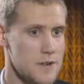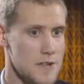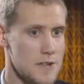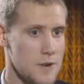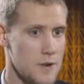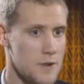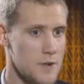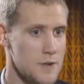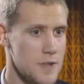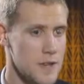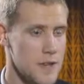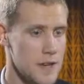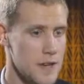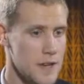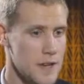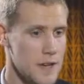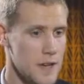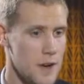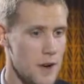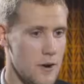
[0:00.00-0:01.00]
that
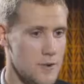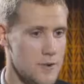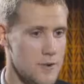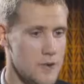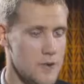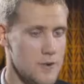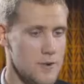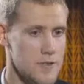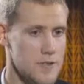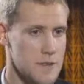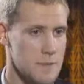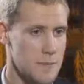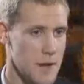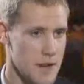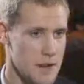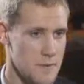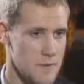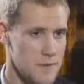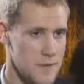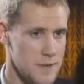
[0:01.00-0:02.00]
only use the
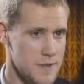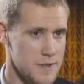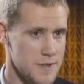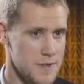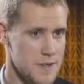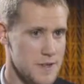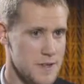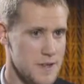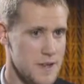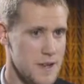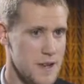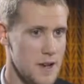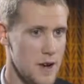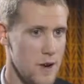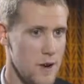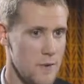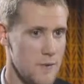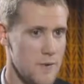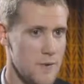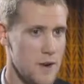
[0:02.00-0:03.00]
benefits
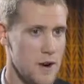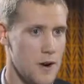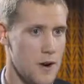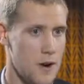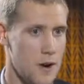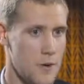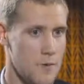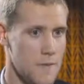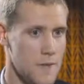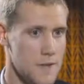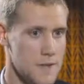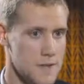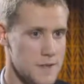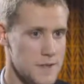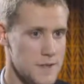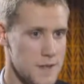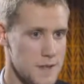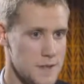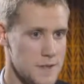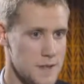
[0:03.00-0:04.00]
of these
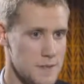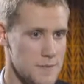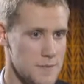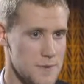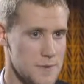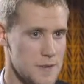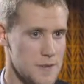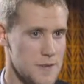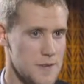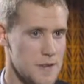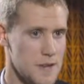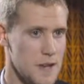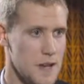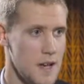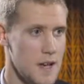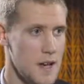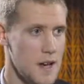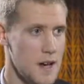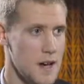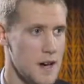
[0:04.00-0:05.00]
systems,
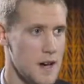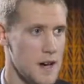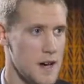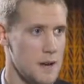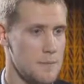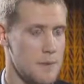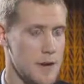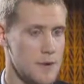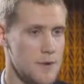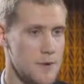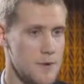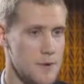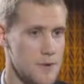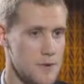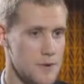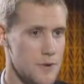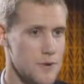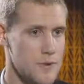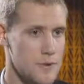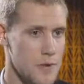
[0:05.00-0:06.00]
but
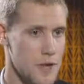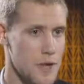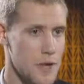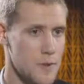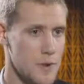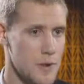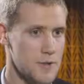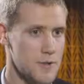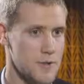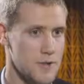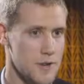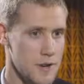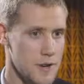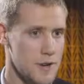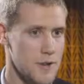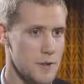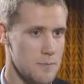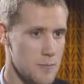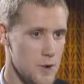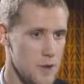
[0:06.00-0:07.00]
don't really to
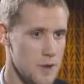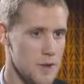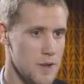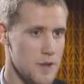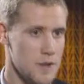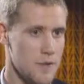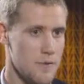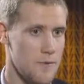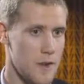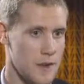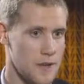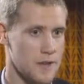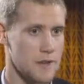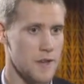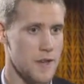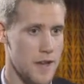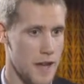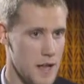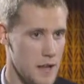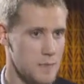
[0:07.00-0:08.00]
share the burden of
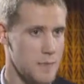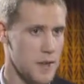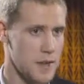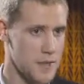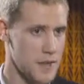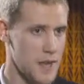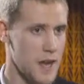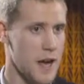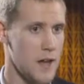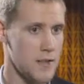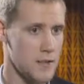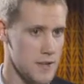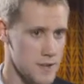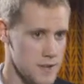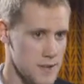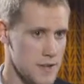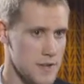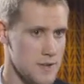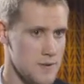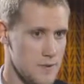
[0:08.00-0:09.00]
actually helping the
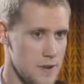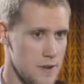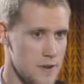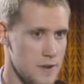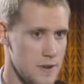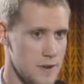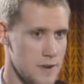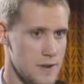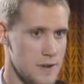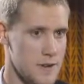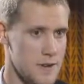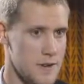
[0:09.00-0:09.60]
others in return.